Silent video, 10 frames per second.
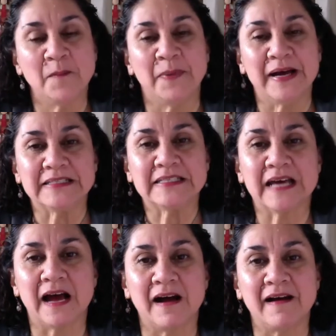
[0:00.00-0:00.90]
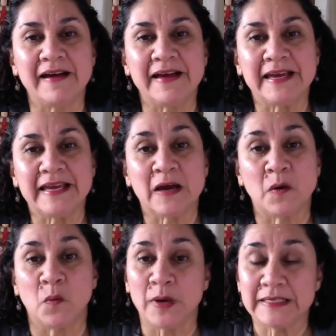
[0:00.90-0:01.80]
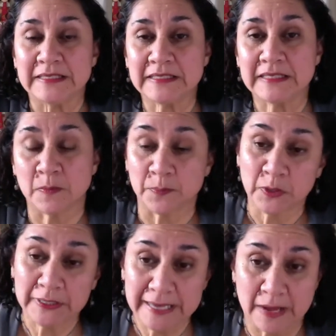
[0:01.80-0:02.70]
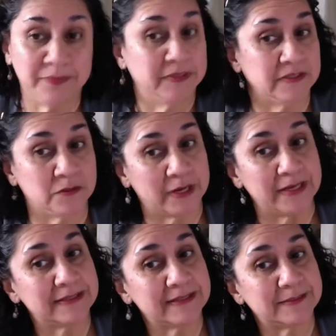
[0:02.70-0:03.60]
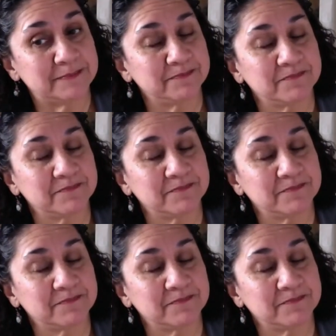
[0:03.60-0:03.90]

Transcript: But I was pulling out this dress